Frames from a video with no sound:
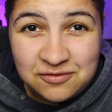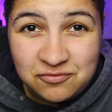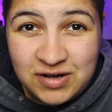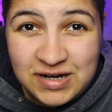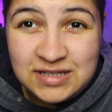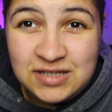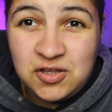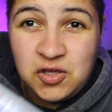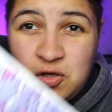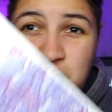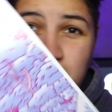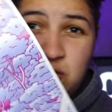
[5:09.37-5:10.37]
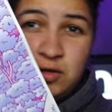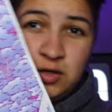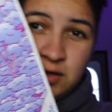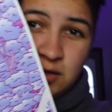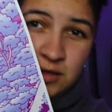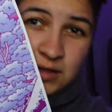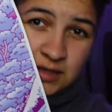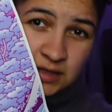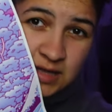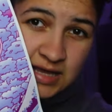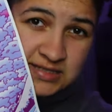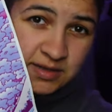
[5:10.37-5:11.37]
really cool.
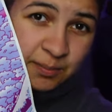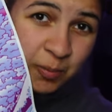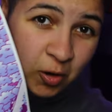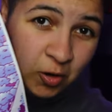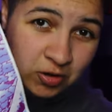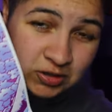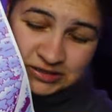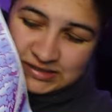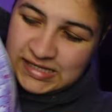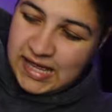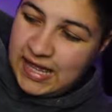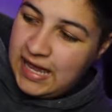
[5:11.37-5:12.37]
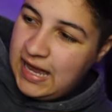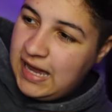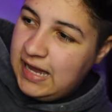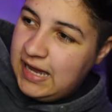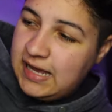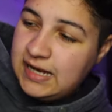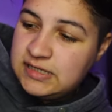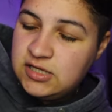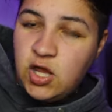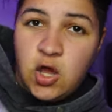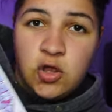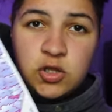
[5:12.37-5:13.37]
It's a poster and
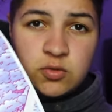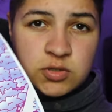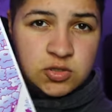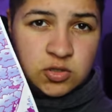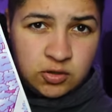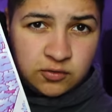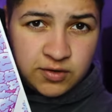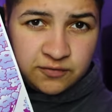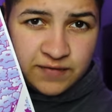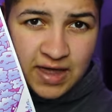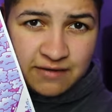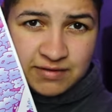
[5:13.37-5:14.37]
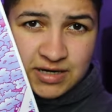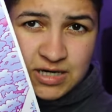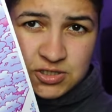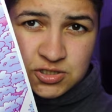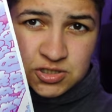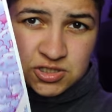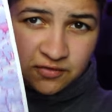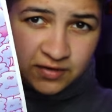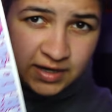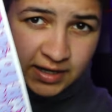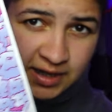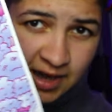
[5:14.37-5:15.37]
there was other variations of
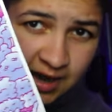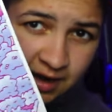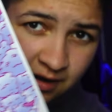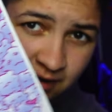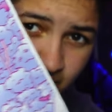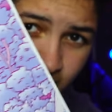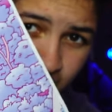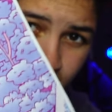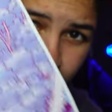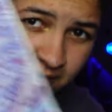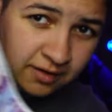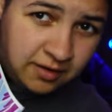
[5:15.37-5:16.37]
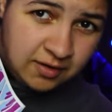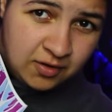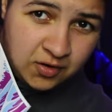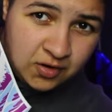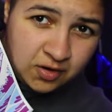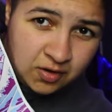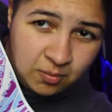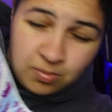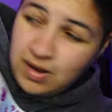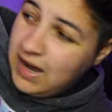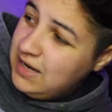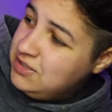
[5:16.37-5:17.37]
it again.
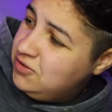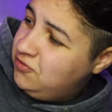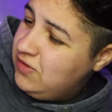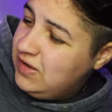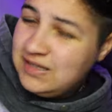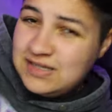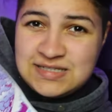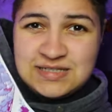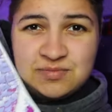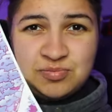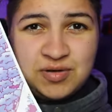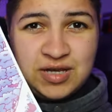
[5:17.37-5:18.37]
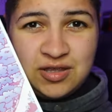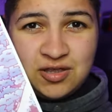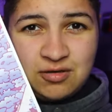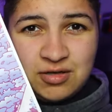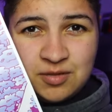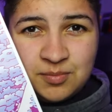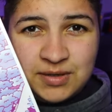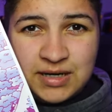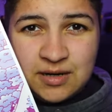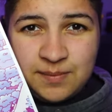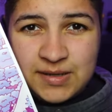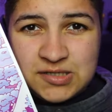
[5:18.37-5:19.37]
But I just think this is pretty cool. You can put it
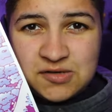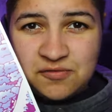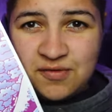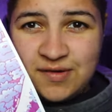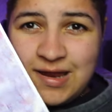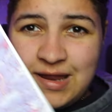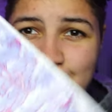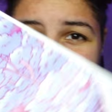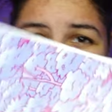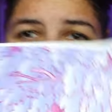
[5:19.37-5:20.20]
in a picture frame.